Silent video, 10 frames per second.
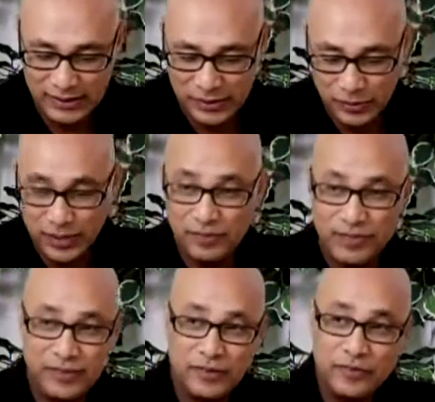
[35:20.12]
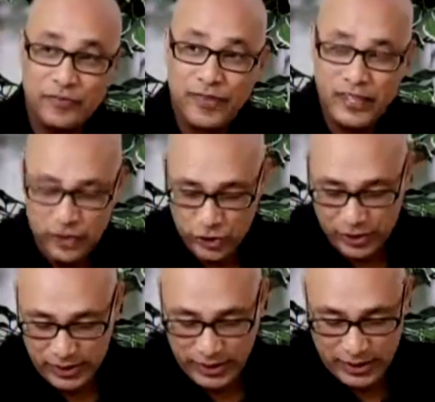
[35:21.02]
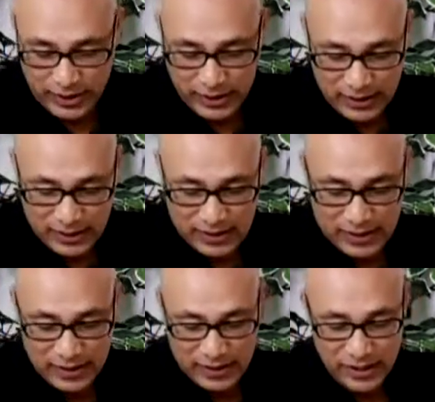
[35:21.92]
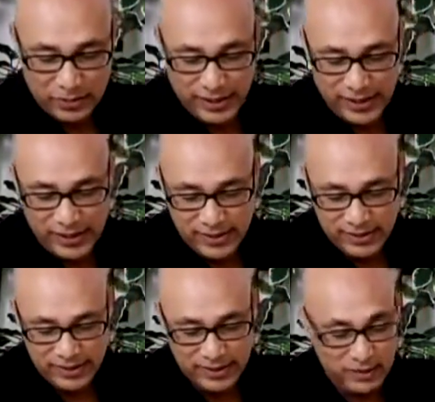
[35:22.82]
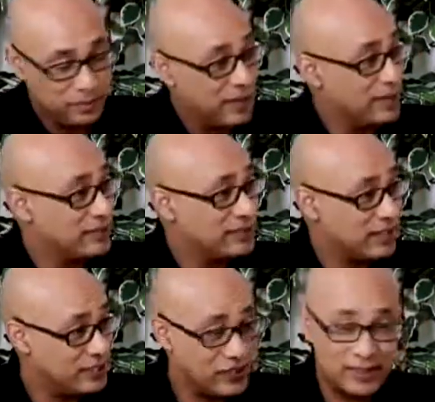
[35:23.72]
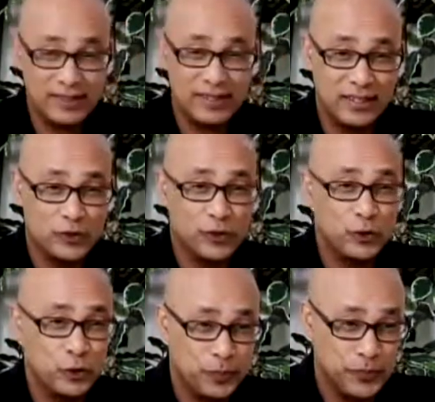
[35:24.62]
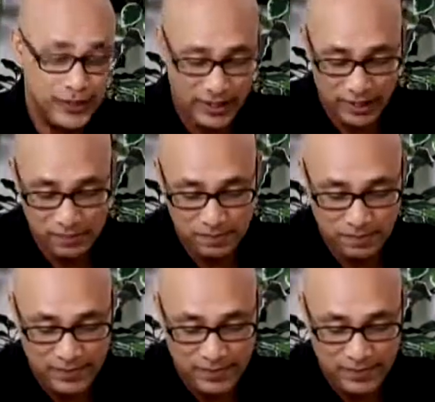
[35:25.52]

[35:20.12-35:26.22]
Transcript: will have a French debate panel discussion at 2 p.m.